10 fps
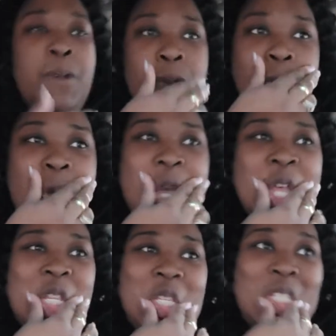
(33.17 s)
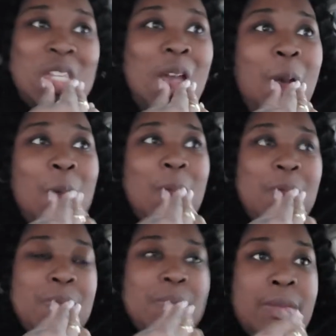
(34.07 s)
Whew.
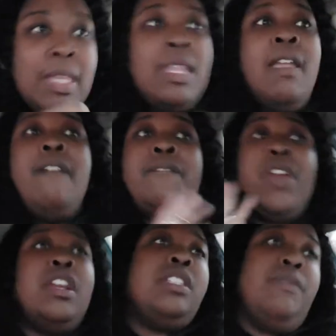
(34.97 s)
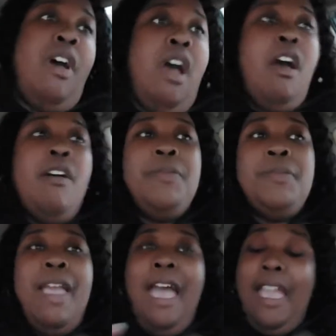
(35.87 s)
so first of all
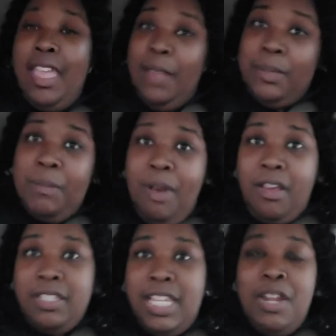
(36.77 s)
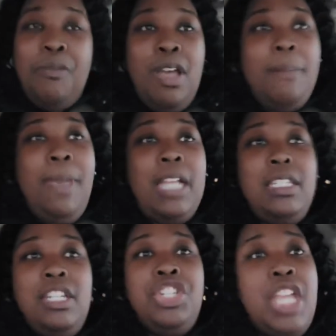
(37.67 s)
i am the boss lady welcome back
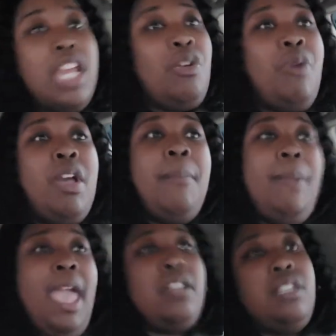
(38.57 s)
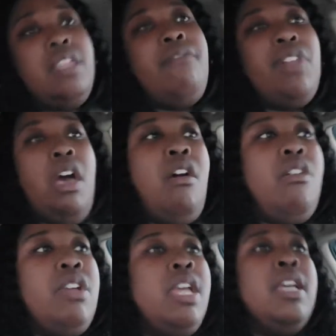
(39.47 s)
to the channel welcome back to the
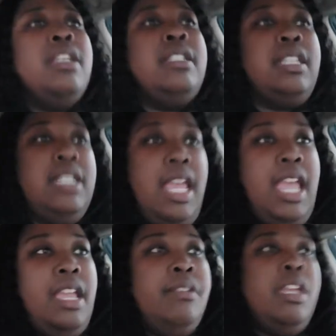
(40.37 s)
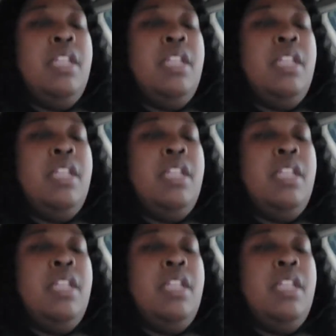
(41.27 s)
vlog today